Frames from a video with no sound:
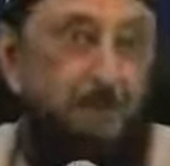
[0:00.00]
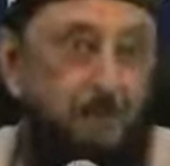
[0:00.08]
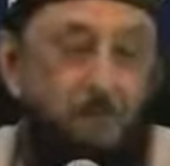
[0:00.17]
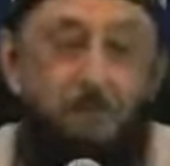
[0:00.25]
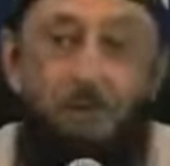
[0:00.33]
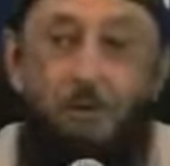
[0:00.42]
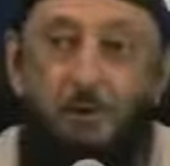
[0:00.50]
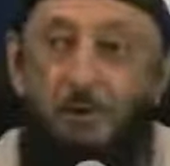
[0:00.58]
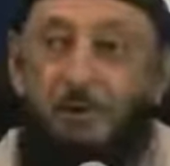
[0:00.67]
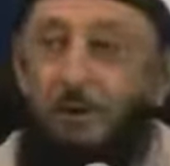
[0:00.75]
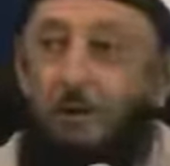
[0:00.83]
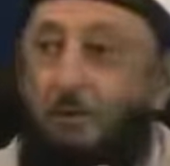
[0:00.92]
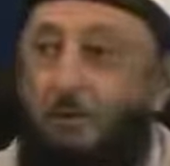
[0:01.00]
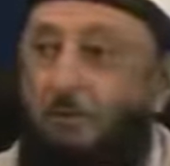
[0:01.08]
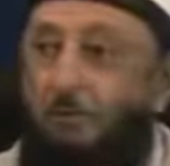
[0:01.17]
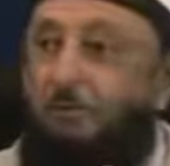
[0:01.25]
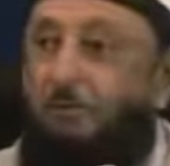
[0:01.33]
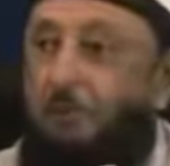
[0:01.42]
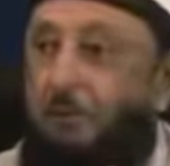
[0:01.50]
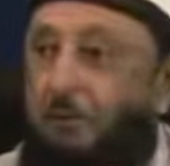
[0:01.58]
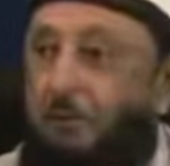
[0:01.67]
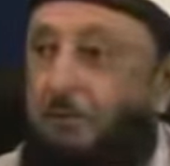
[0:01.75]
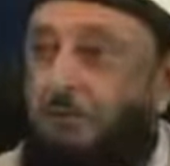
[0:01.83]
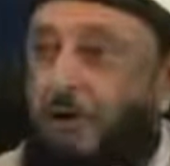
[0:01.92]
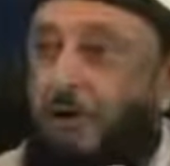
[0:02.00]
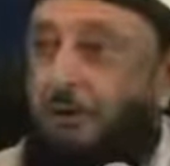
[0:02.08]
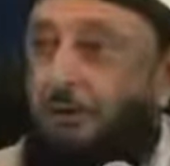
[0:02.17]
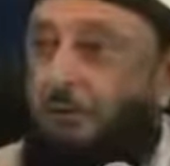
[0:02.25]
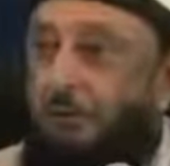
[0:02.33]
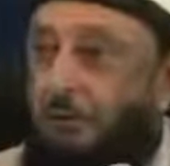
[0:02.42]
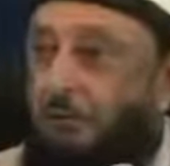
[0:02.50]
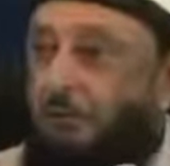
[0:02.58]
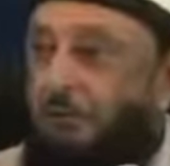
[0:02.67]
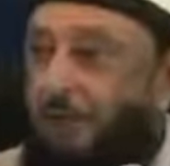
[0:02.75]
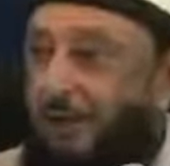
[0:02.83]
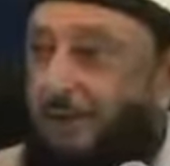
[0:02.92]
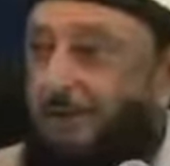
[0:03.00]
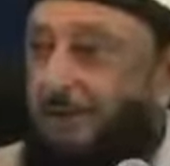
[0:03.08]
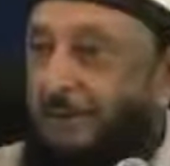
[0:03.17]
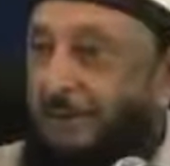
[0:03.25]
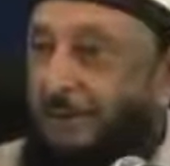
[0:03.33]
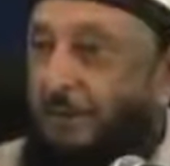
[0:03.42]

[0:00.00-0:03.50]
can your Maulana or your Mufti or your Sheikh or your Ustad